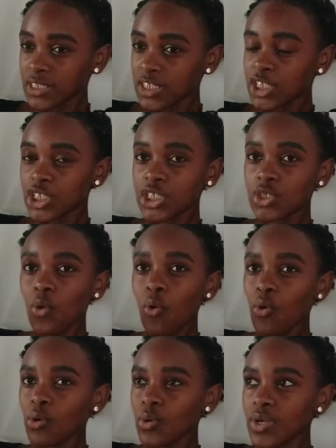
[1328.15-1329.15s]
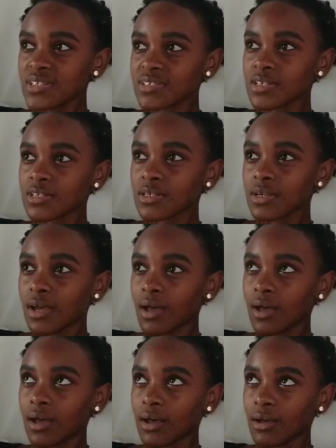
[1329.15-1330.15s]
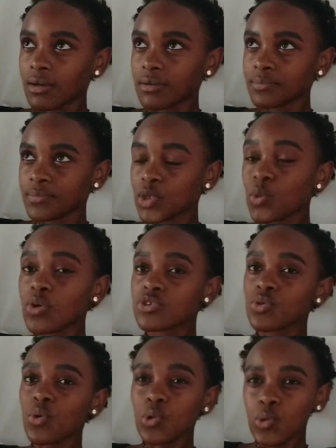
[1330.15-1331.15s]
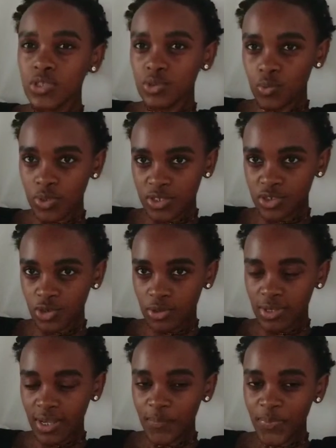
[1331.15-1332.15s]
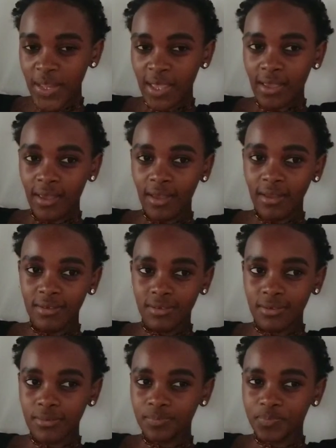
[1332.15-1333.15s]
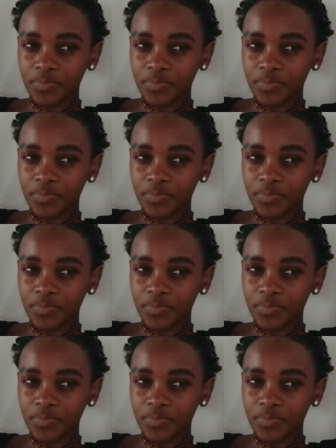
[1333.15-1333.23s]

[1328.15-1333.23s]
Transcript: he always uh, he was always questioned, and